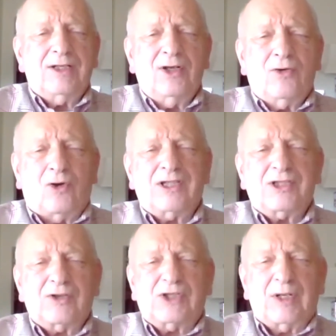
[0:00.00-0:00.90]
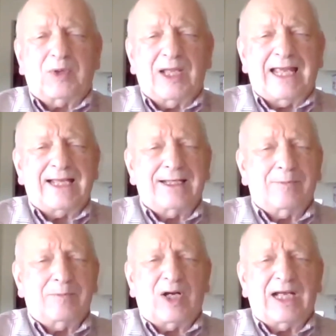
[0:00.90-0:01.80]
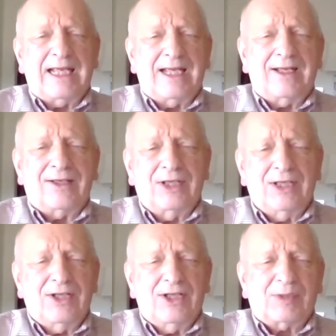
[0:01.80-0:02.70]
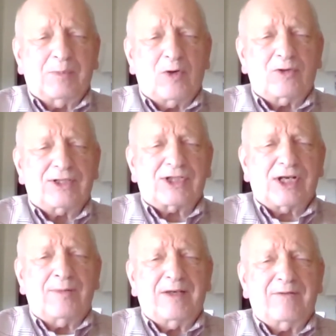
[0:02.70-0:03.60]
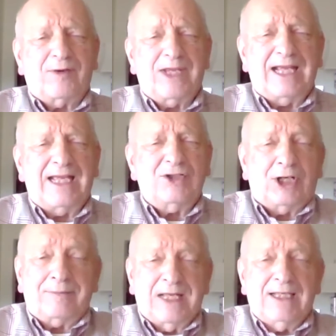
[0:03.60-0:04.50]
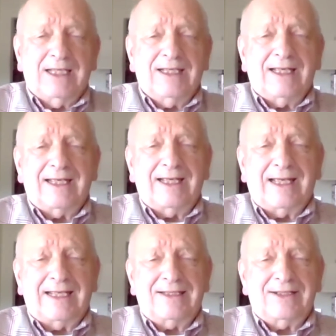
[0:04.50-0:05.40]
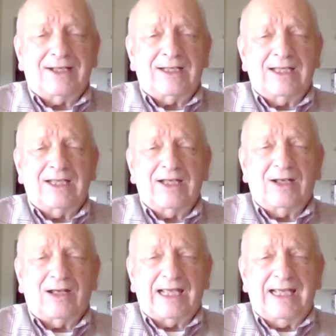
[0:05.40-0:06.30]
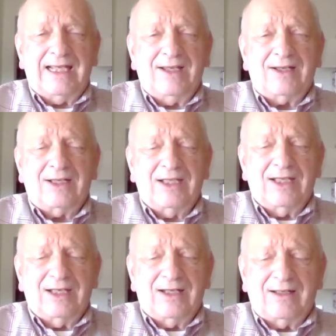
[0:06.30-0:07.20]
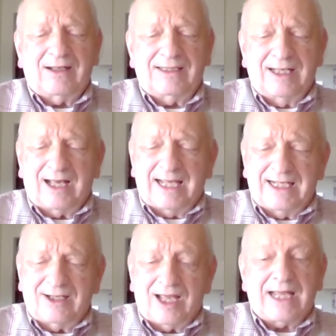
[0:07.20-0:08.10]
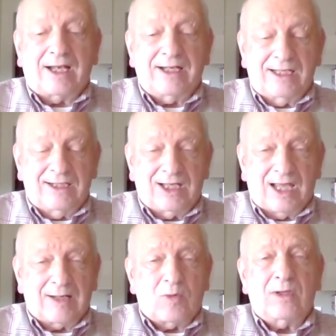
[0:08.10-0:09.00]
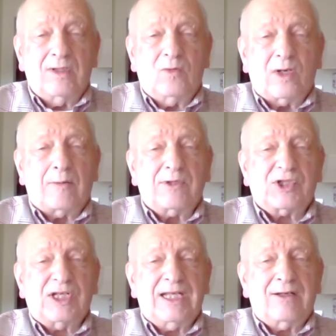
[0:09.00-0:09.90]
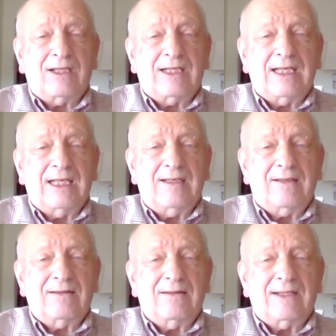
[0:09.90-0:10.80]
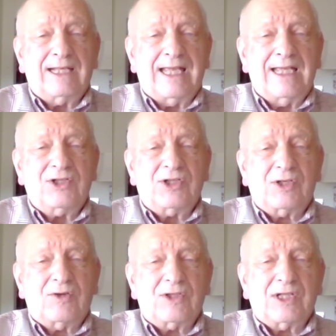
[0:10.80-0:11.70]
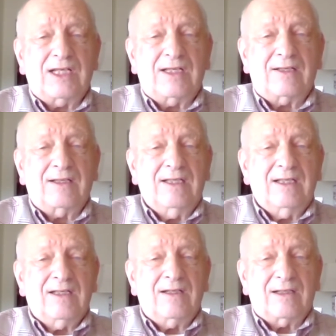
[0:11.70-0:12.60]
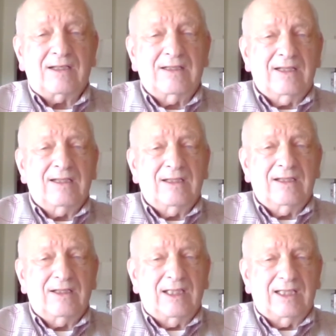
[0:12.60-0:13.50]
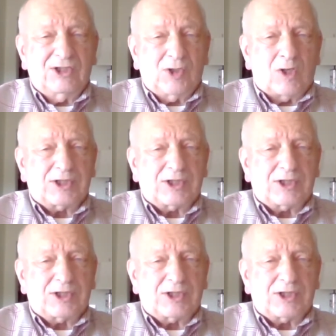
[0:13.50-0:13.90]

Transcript: also supplanted by the smoke that's coming from the engine. And I didn't like what I was seeing on the gauges, because the exhaust